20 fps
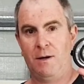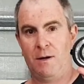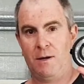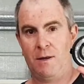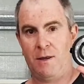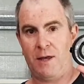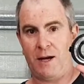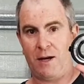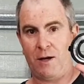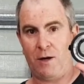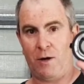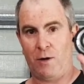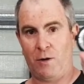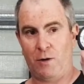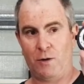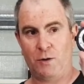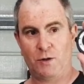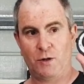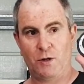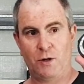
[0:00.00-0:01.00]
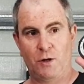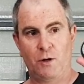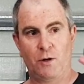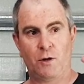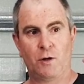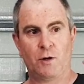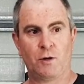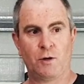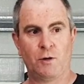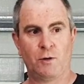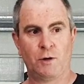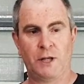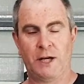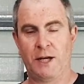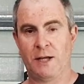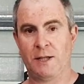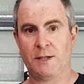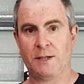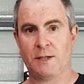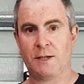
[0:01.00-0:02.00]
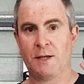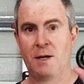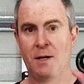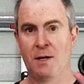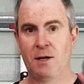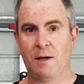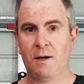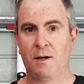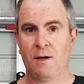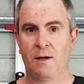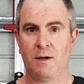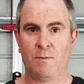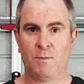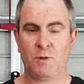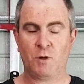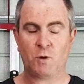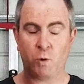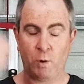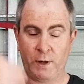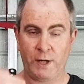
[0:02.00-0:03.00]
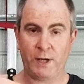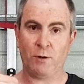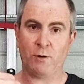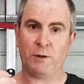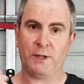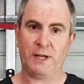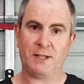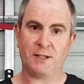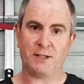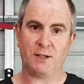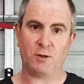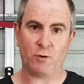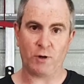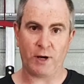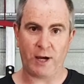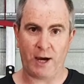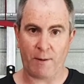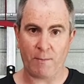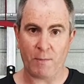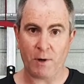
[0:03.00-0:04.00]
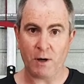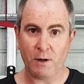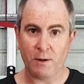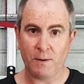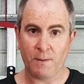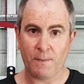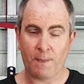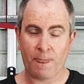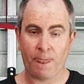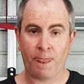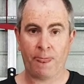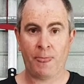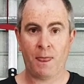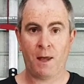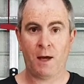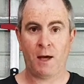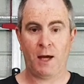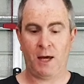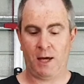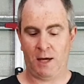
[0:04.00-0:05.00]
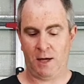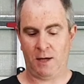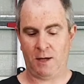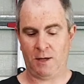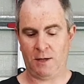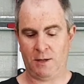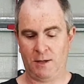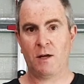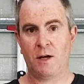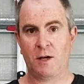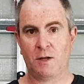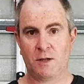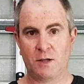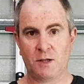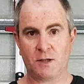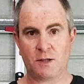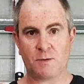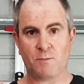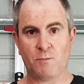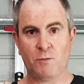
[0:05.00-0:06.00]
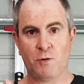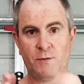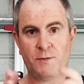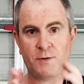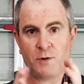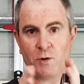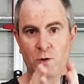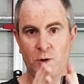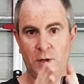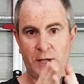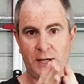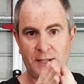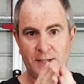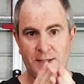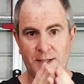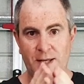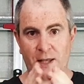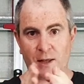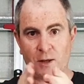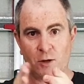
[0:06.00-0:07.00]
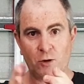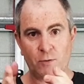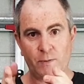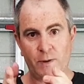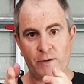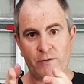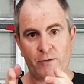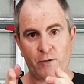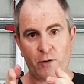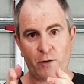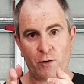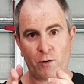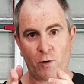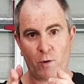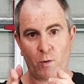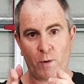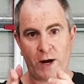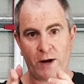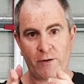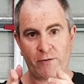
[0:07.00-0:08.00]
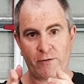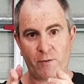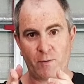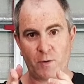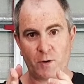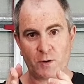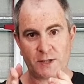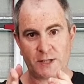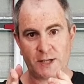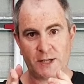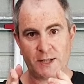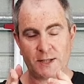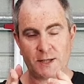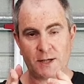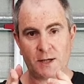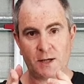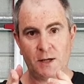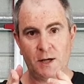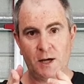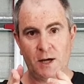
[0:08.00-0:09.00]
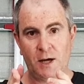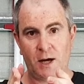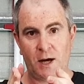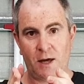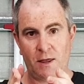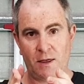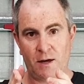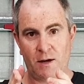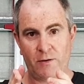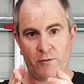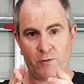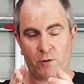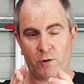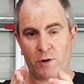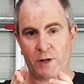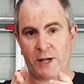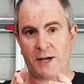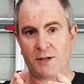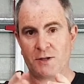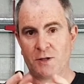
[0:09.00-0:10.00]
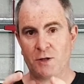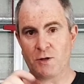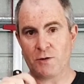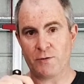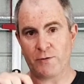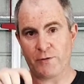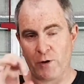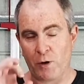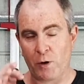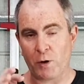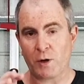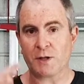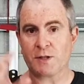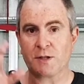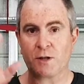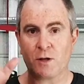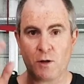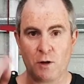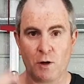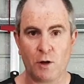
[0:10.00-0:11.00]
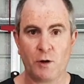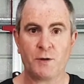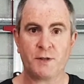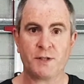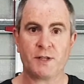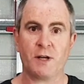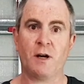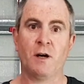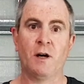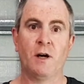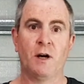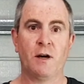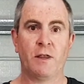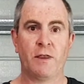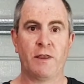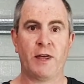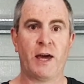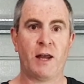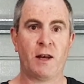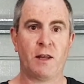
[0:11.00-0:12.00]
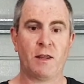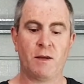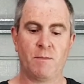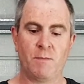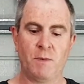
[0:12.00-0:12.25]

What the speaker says: that goes on your lens, between your lens and your camera, and it just moves your lens that little bit further away from your sensor and therefore allows you to focus closer than the